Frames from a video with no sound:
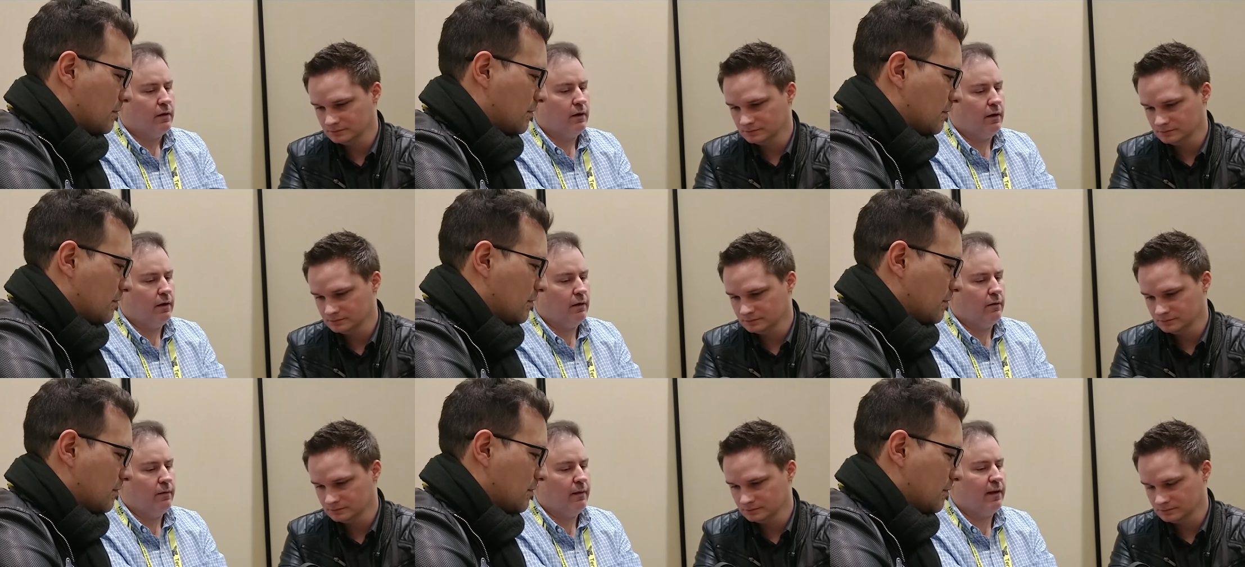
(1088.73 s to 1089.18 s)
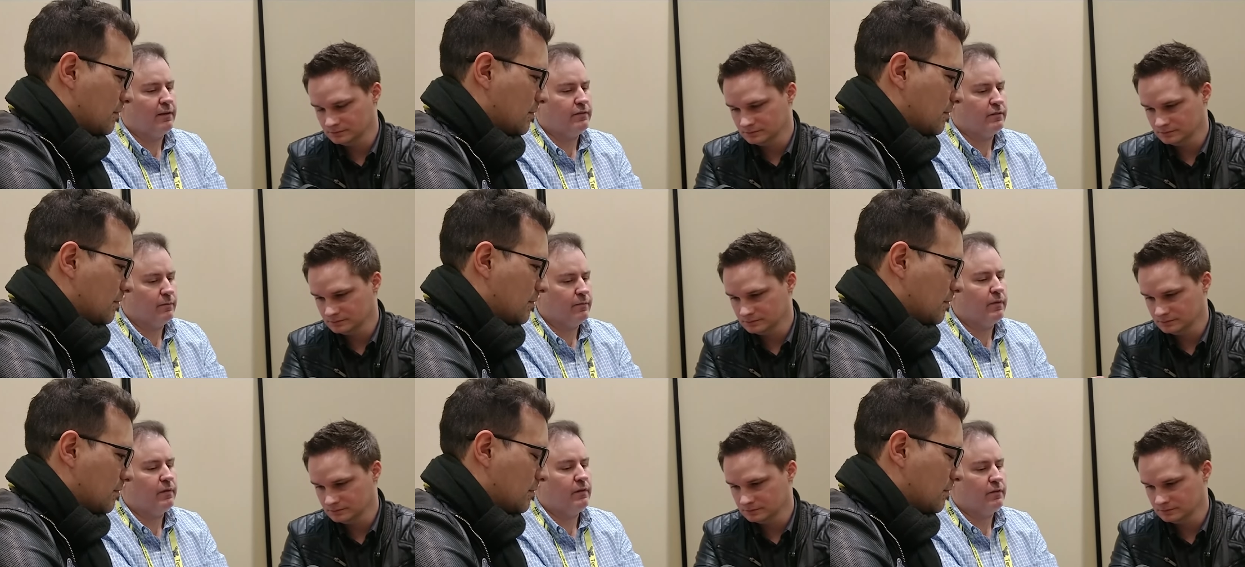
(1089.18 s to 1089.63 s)
Speaker 1: uh,
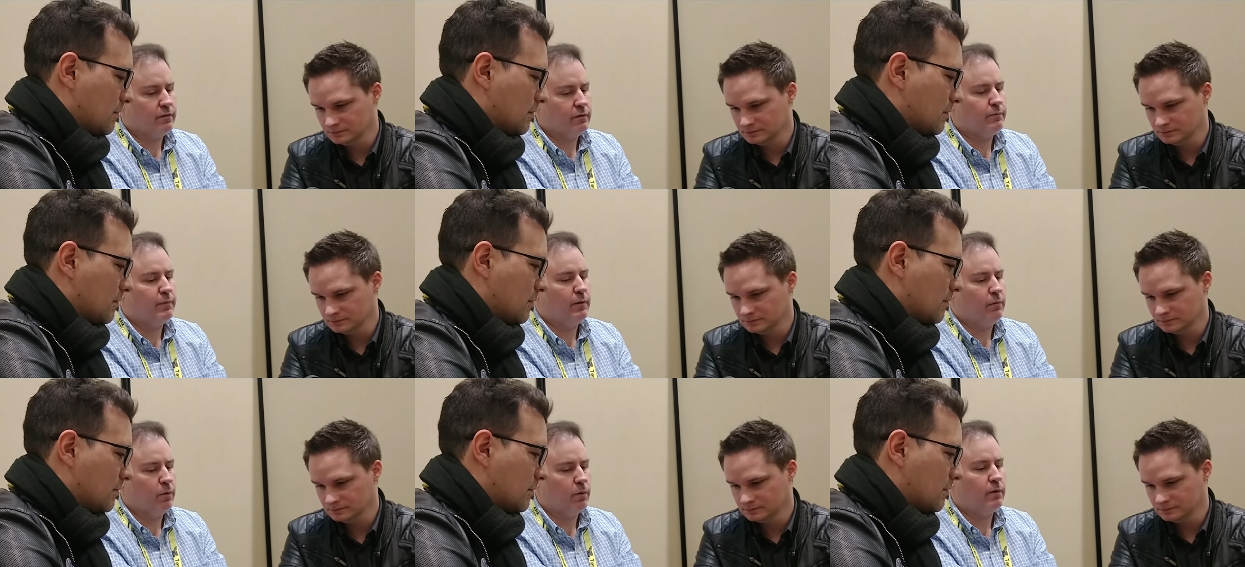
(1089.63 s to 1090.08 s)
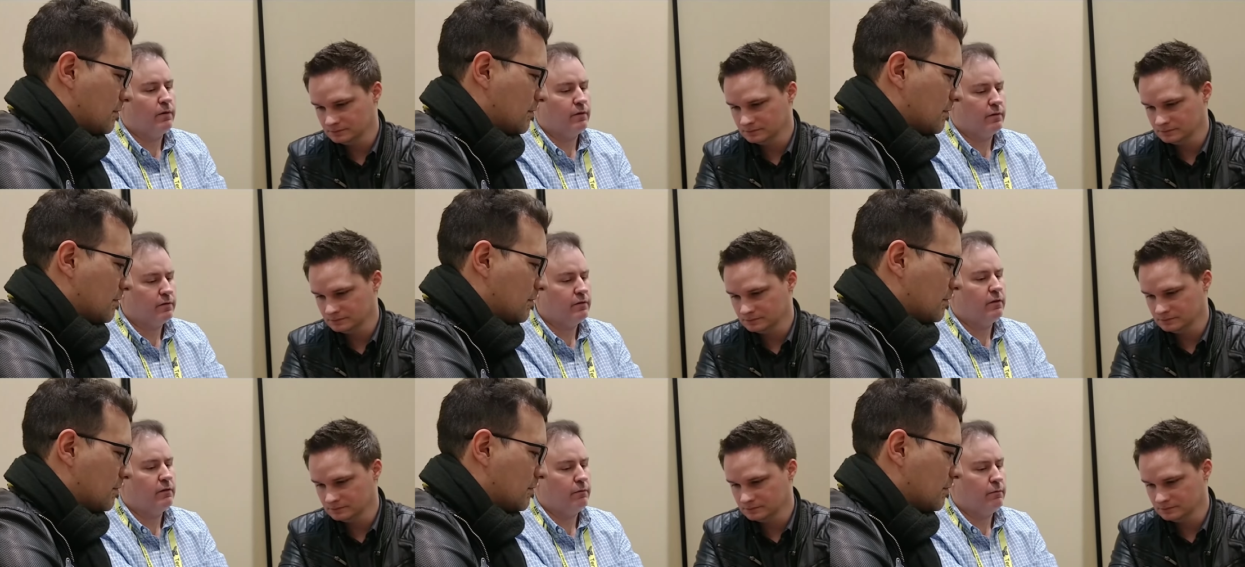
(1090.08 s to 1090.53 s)
that's something that people are
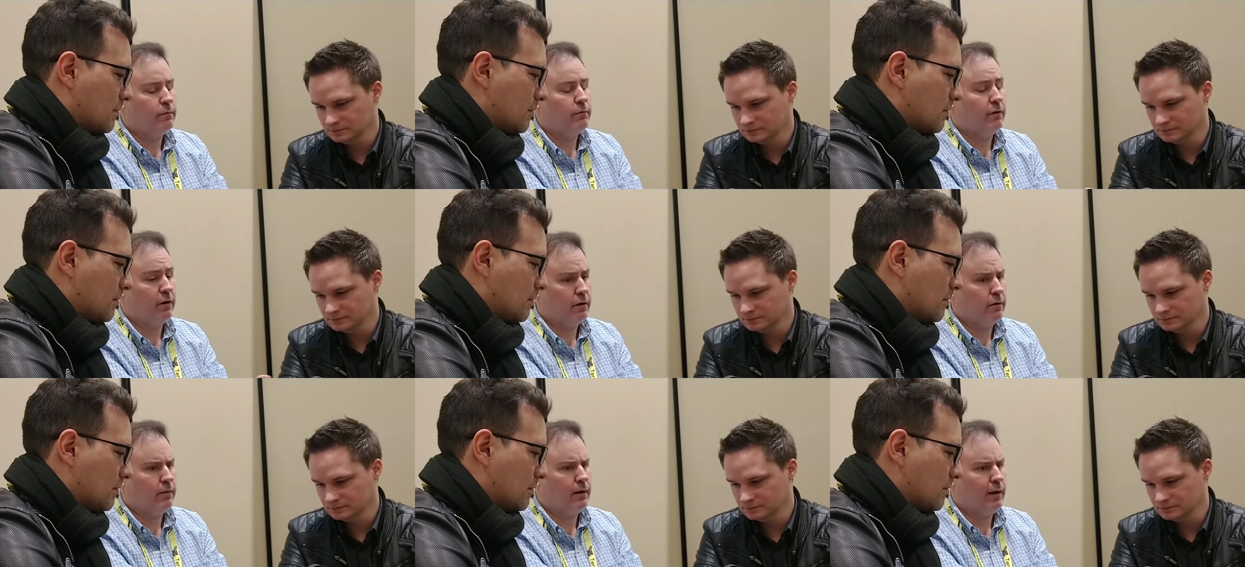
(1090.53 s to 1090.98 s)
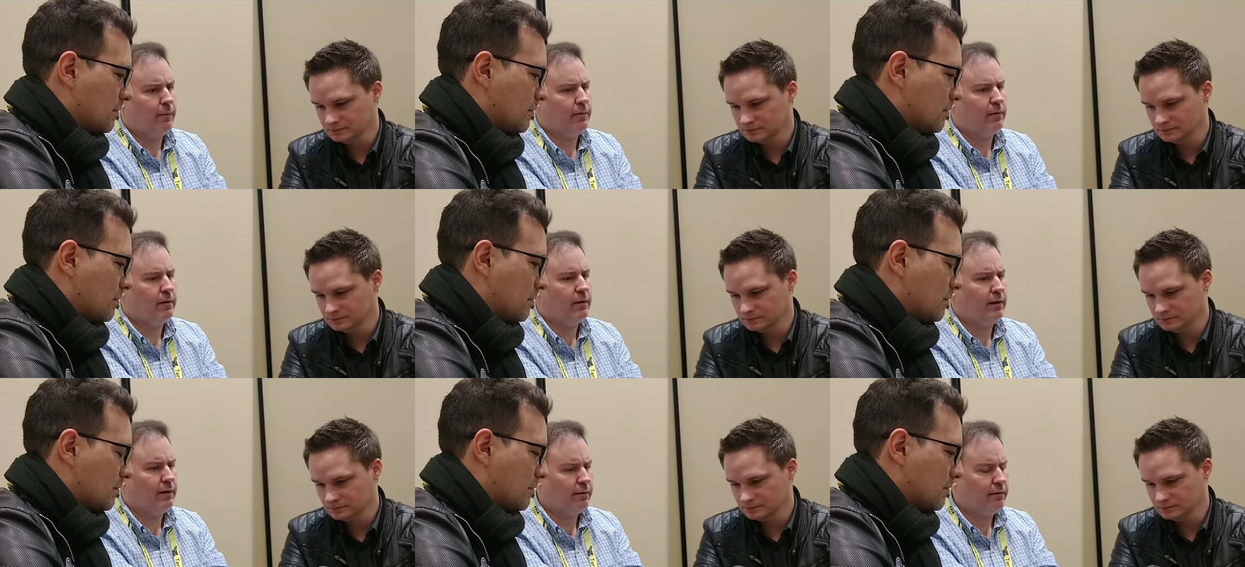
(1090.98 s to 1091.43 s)
going to see very
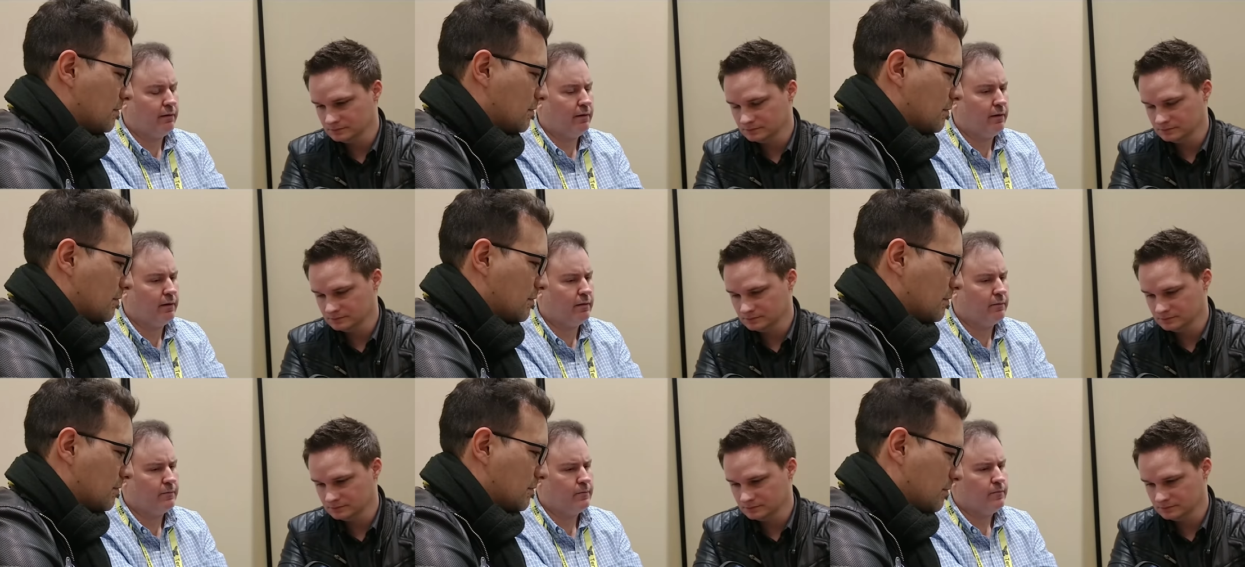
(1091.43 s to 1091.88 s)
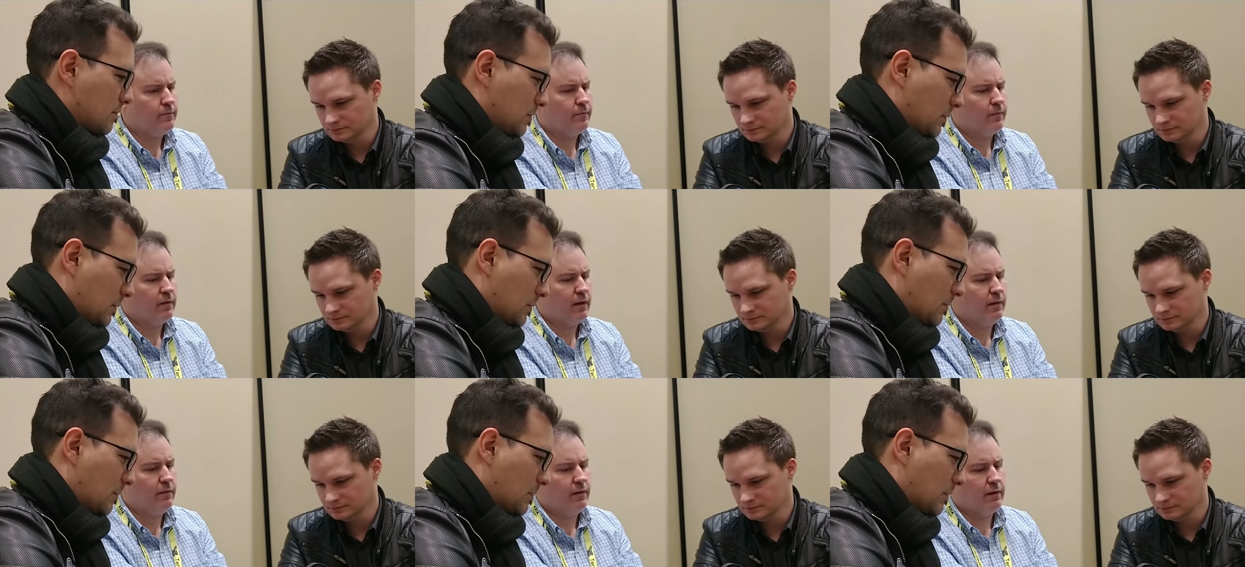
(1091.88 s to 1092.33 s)
rapidly, I think.
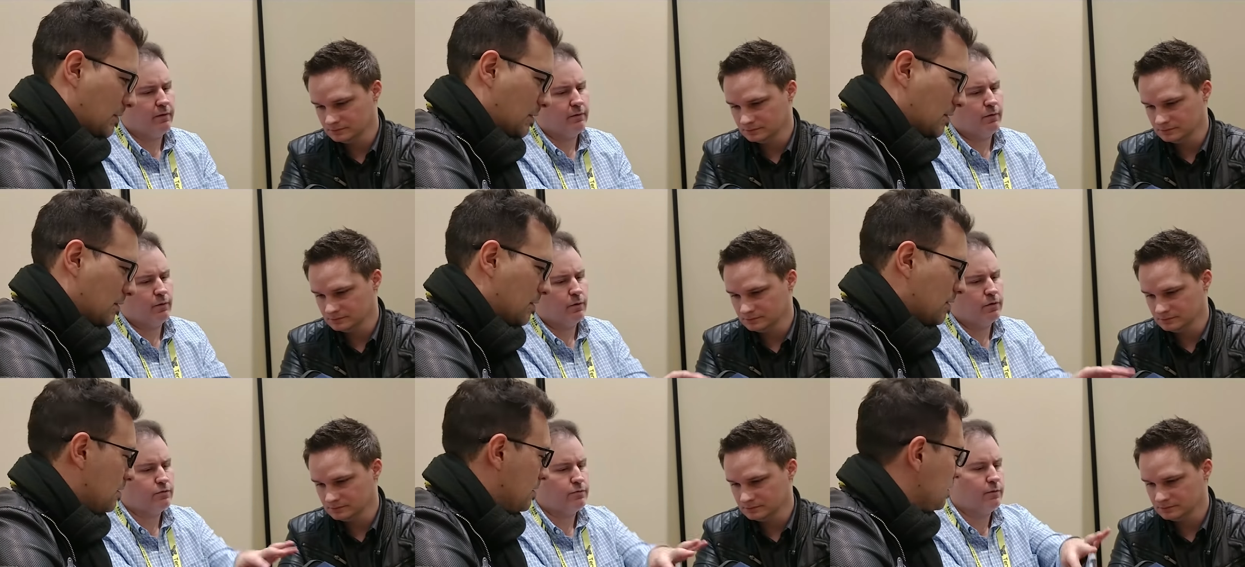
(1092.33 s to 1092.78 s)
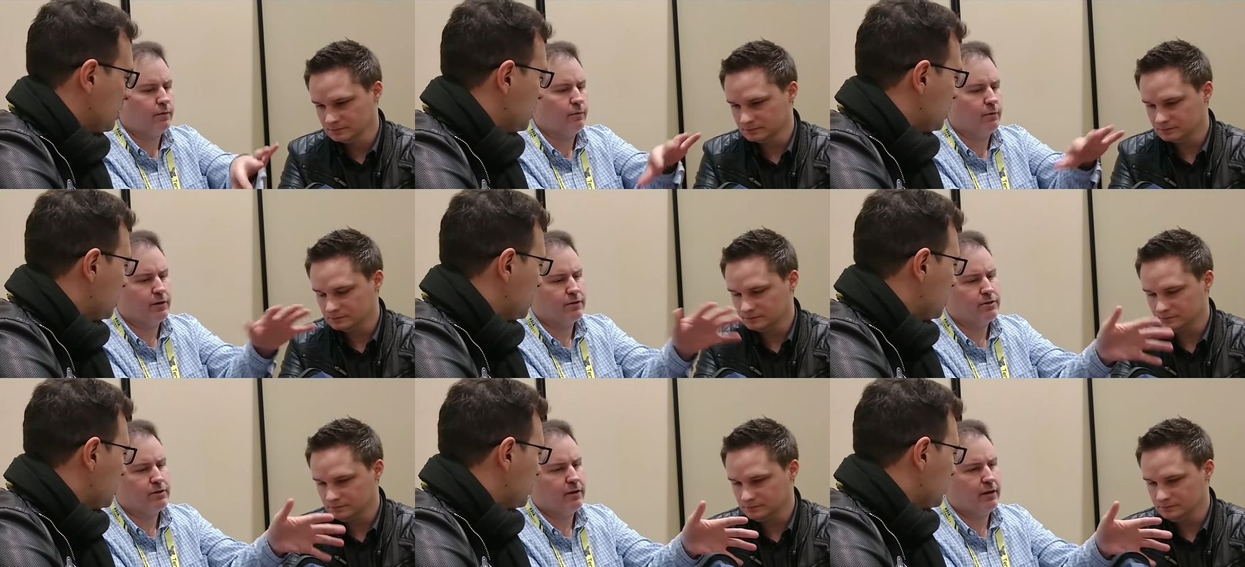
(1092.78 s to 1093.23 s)
And then, of course, the
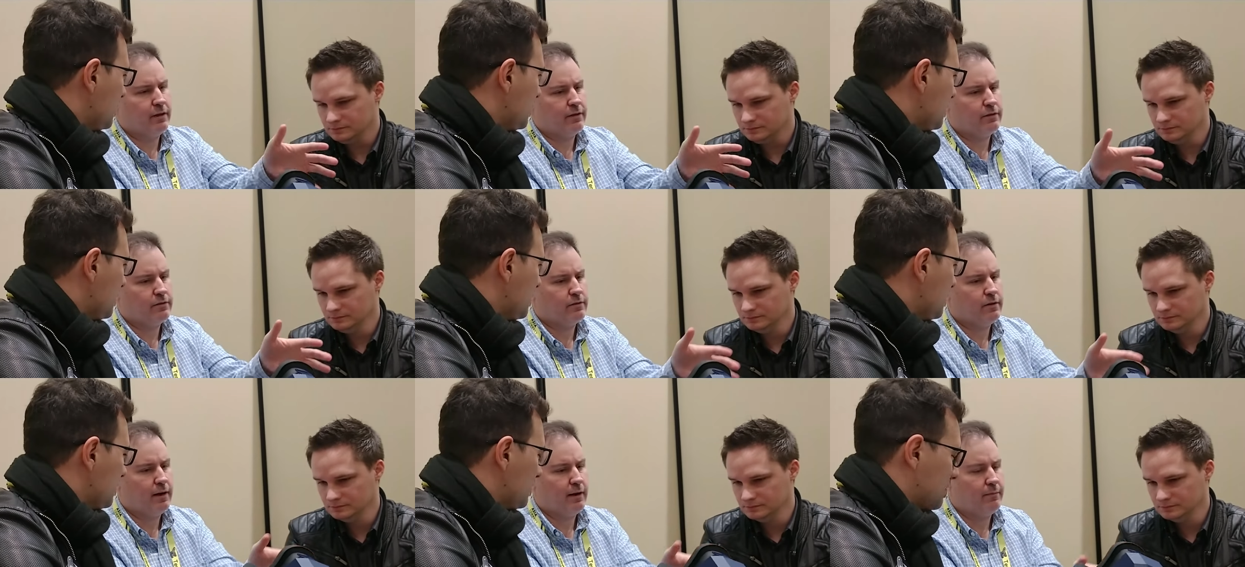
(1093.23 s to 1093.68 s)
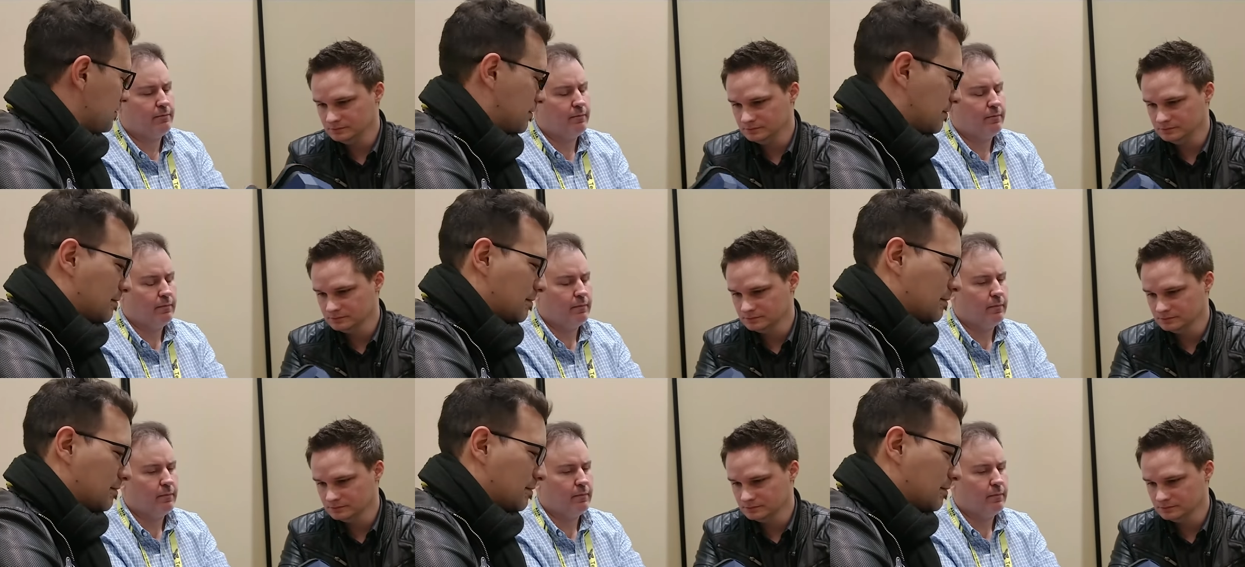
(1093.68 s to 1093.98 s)
of head strap,